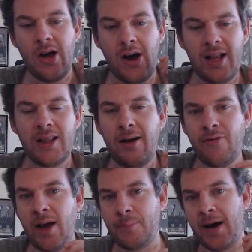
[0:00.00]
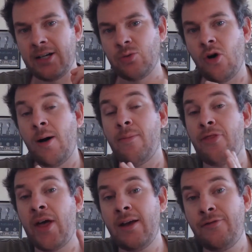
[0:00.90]
I love that part as well. I'm
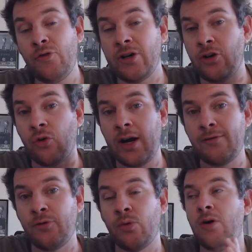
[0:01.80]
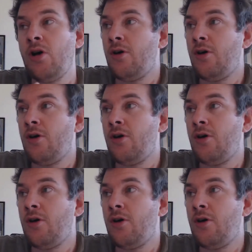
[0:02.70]
thankful and grateful